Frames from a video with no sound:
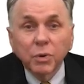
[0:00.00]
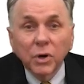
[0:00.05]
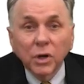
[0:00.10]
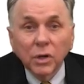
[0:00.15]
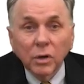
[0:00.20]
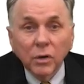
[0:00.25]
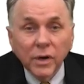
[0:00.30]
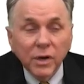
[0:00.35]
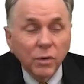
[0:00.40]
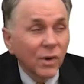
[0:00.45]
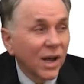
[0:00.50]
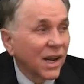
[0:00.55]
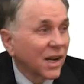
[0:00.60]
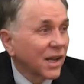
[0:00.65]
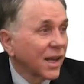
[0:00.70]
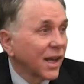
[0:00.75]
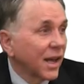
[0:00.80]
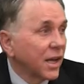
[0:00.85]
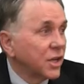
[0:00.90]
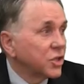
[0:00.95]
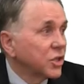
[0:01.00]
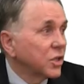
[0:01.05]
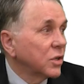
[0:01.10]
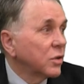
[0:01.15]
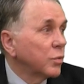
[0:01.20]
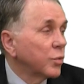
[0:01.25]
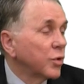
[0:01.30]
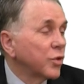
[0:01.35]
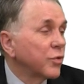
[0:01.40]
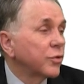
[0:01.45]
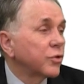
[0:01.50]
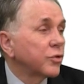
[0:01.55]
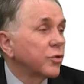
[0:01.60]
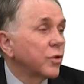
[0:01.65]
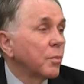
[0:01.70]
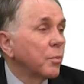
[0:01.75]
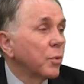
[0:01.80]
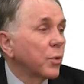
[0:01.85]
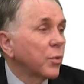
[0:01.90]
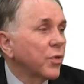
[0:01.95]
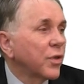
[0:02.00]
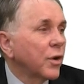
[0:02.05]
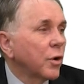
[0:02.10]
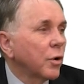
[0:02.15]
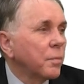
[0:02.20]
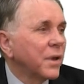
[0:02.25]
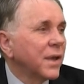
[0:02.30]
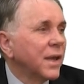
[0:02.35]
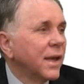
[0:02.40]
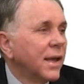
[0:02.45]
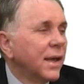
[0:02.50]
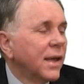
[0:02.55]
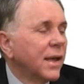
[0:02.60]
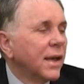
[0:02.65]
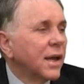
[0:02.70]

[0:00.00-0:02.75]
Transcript: pylori eradication with triple therapy.